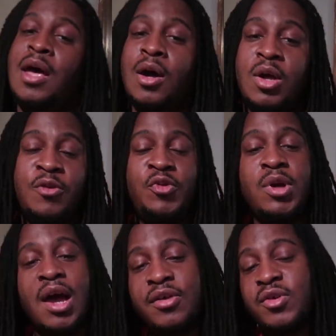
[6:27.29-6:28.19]
Now, if you
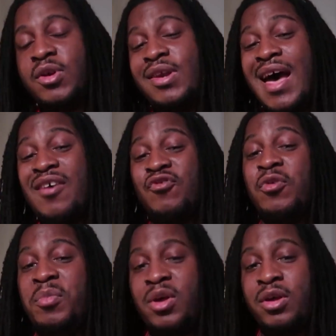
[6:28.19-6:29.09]
guys are not
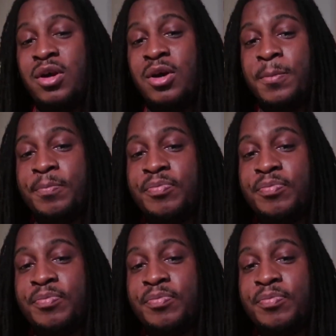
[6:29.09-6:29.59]
familiar,